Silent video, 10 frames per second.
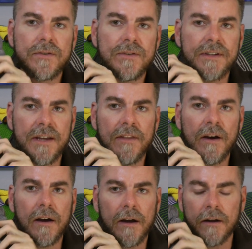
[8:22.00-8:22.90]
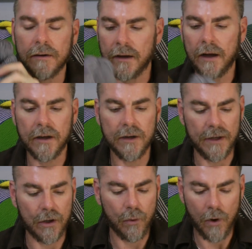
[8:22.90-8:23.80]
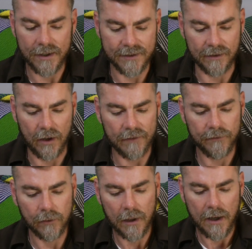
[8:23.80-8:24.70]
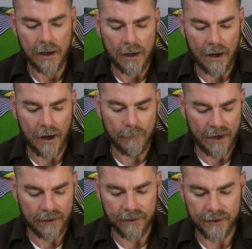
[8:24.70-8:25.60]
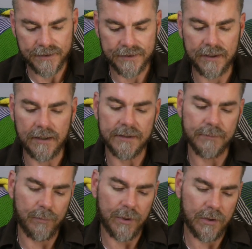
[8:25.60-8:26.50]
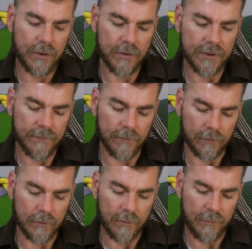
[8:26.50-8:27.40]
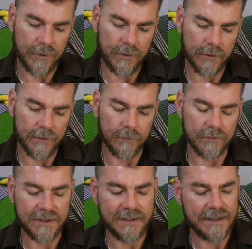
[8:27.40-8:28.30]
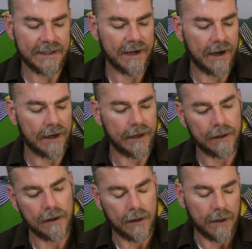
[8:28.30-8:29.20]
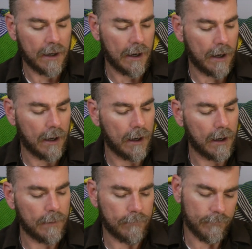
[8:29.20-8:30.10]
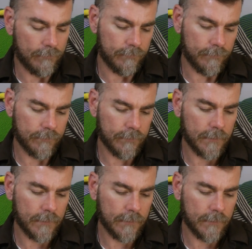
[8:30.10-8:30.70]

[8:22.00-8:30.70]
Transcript: two together are, are gonna be quite delightful. Um, and this is beautiful, beautiful DK, um,